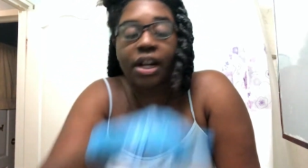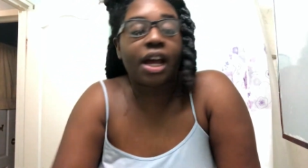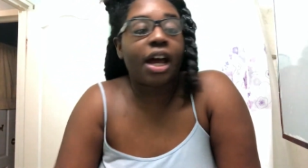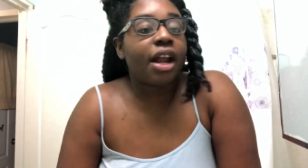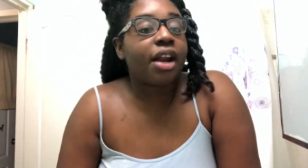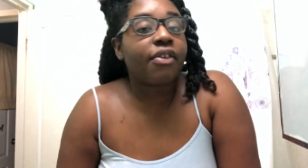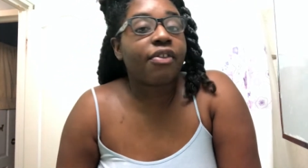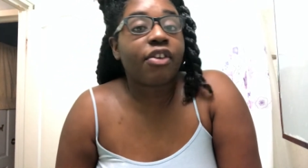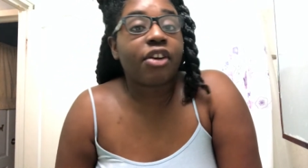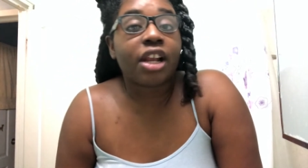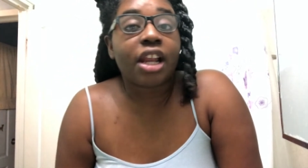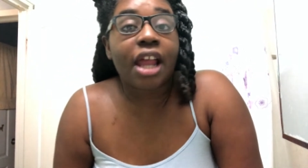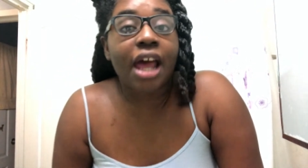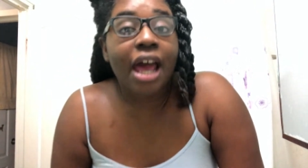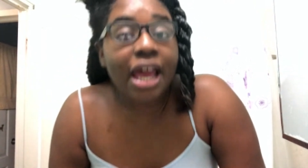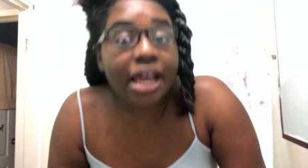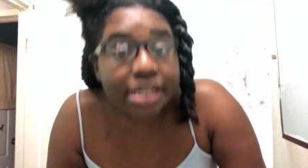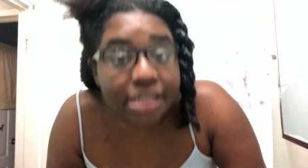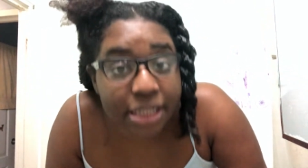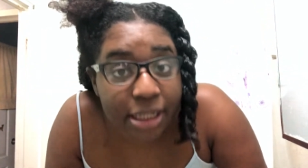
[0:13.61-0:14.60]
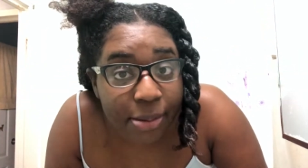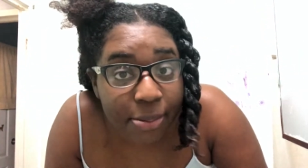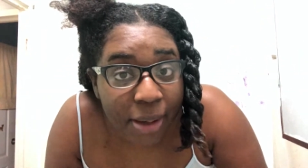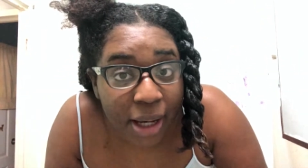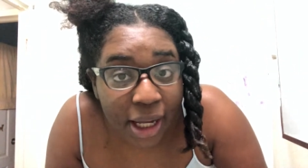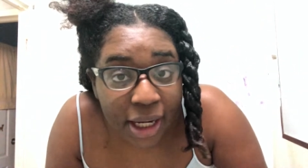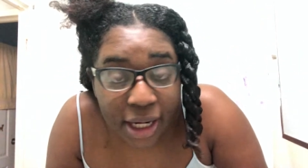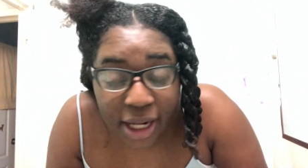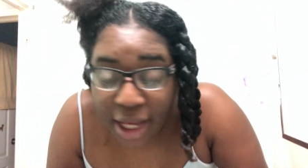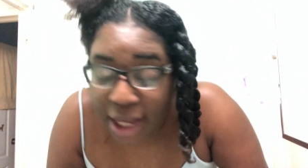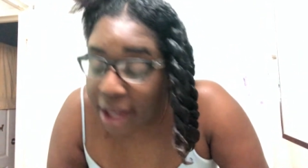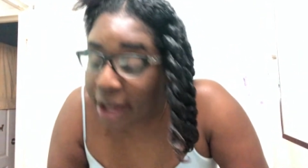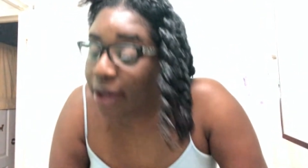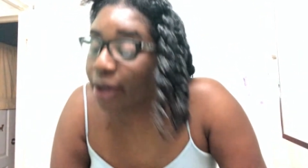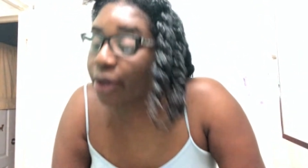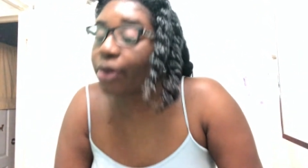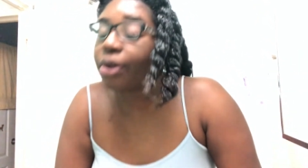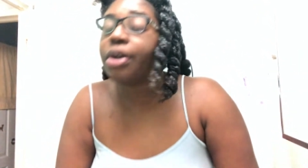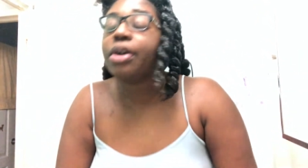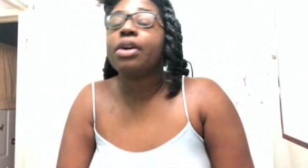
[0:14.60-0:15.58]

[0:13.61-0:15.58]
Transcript: got a relaxer by now